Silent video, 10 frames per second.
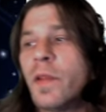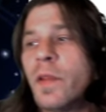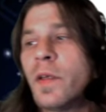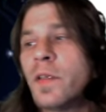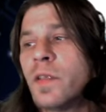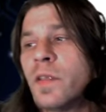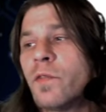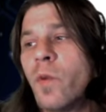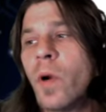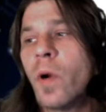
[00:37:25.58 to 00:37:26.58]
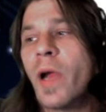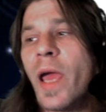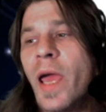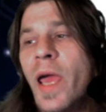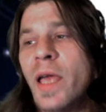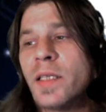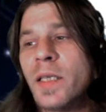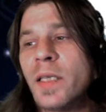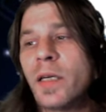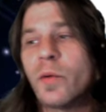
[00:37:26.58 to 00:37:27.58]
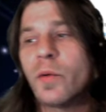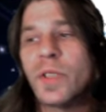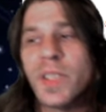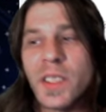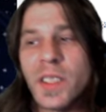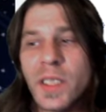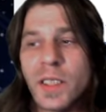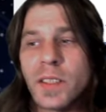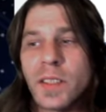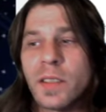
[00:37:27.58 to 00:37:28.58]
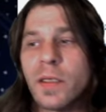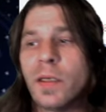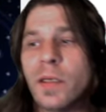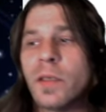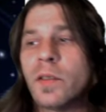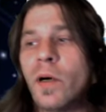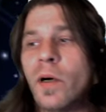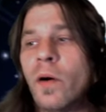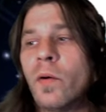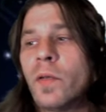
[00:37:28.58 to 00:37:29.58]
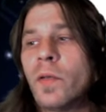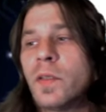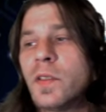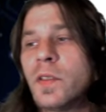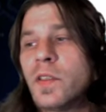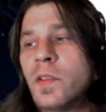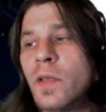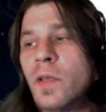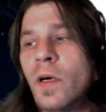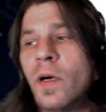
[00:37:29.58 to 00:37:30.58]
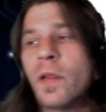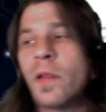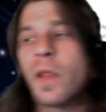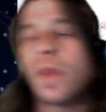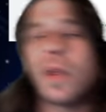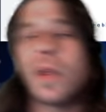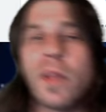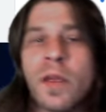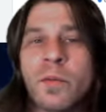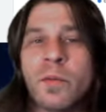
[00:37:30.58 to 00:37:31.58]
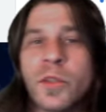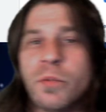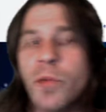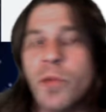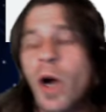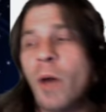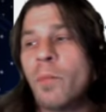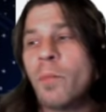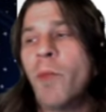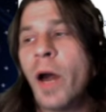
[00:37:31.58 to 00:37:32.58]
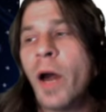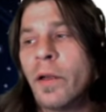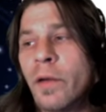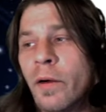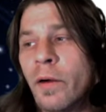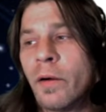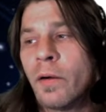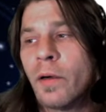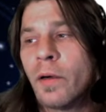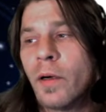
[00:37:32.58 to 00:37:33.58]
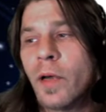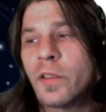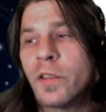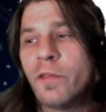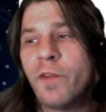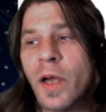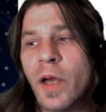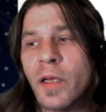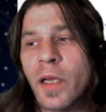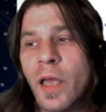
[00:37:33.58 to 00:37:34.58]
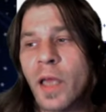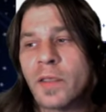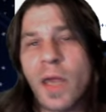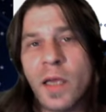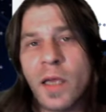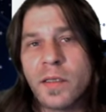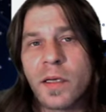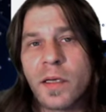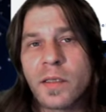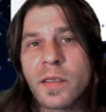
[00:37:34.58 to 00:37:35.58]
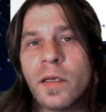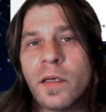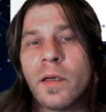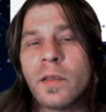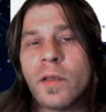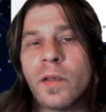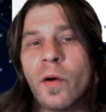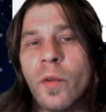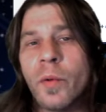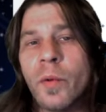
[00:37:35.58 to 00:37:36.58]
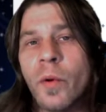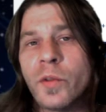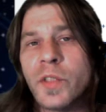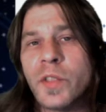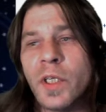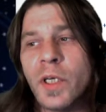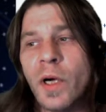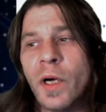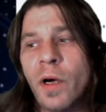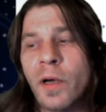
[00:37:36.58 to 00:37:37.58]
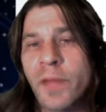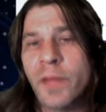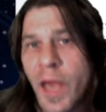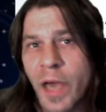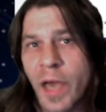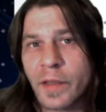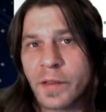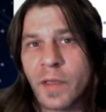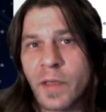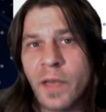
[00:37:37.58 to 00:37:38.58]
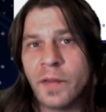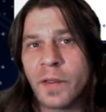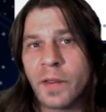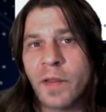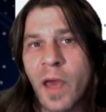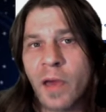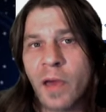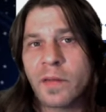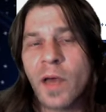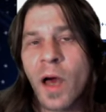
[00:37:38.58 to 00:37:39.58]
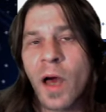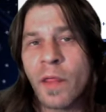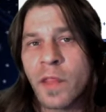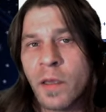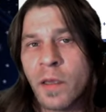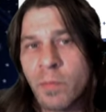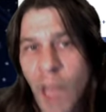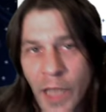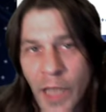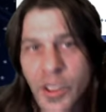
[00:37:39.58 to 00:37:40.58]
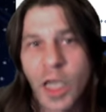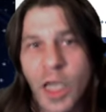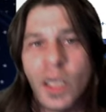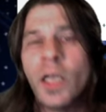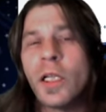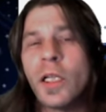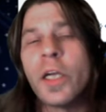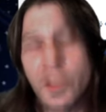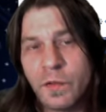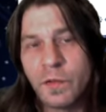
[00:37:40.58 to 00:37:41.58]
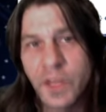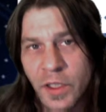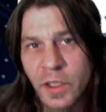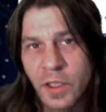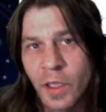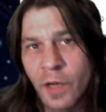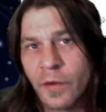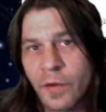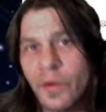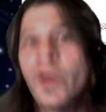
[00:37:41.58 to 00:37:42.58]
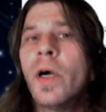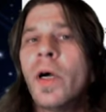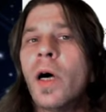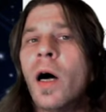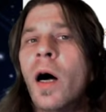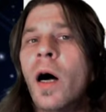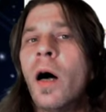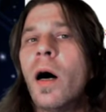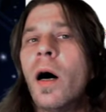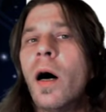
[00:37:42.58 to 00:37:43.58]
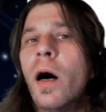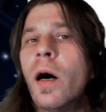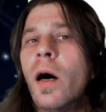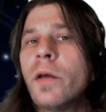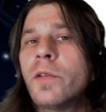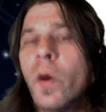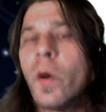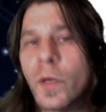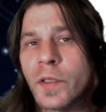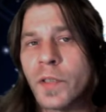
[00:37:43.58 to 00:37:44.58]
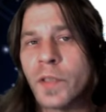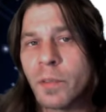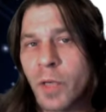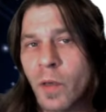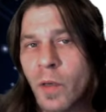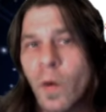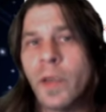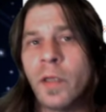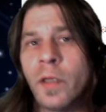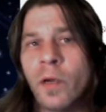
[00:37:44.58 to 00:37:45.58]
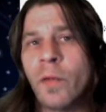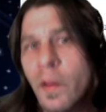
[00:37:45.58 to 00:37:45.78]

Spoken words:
This is for ASIC resistance. So this is that they can monitor to defend against ASICs, so that we won't see ASIC attacks on the blockchain like you've seen in other tokens like Bitcoin.